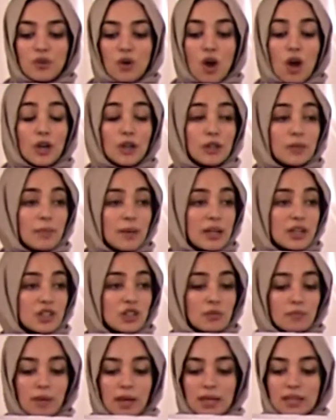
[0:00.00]
for
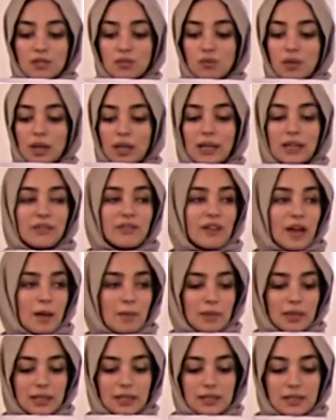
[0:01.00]
occupation by Israeli
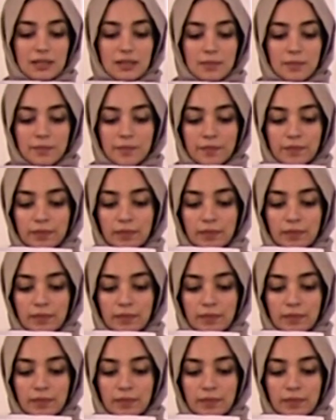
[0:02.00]
families.